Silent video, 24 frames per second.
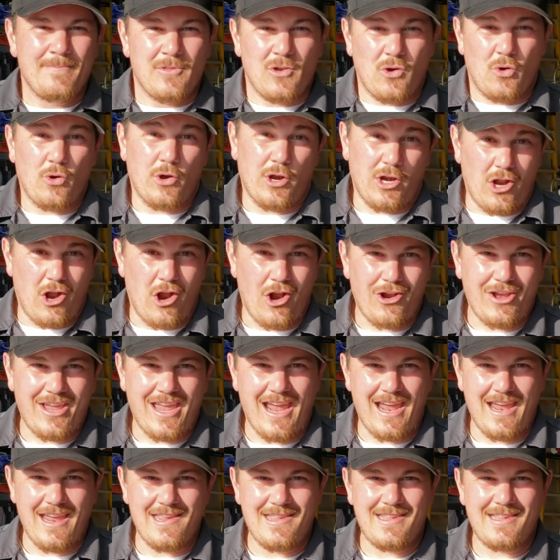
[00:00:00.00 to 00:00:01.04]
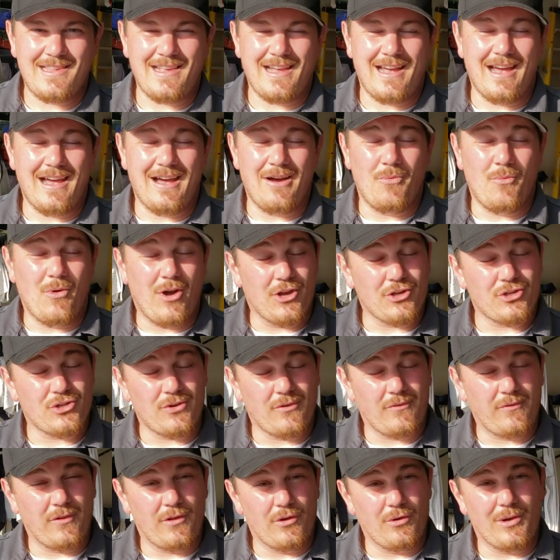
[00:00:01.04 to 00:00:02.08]
or in our case, uh, washer
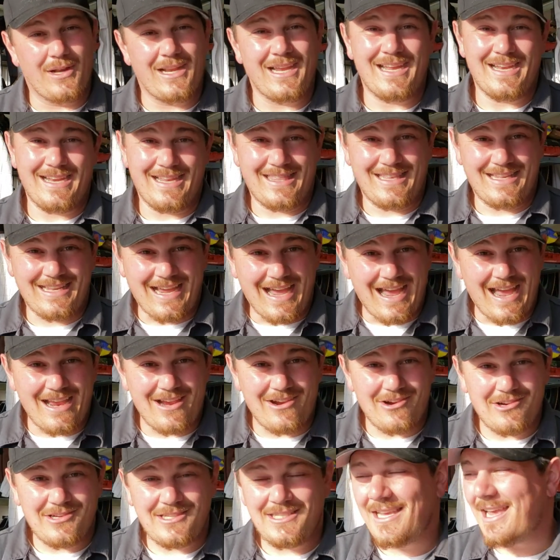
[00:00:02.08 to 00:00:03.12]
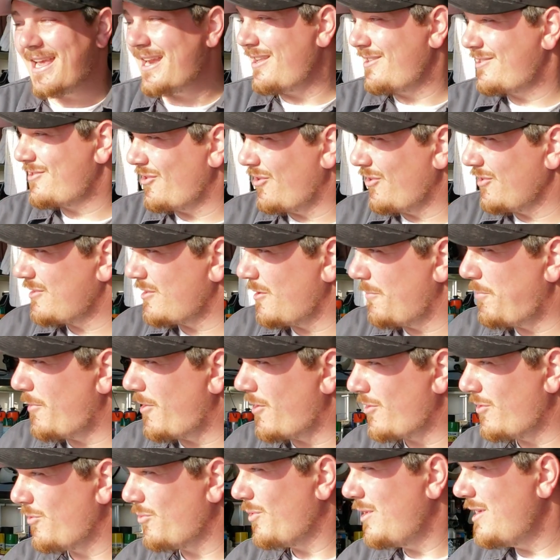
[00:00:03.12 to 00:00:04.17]
fluid into the tires. And it's also
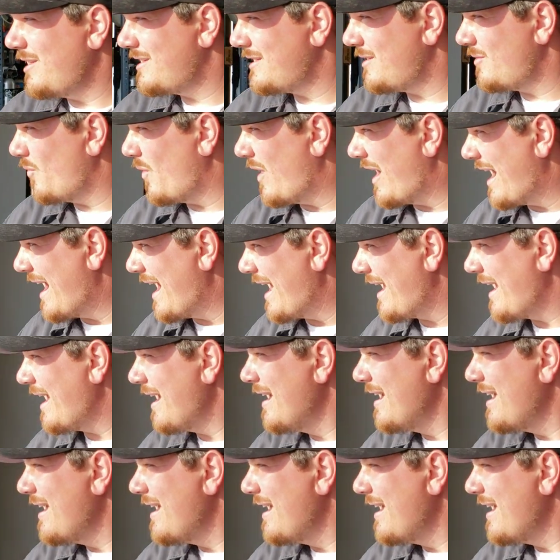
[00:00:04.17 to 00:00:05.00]
part of the reason why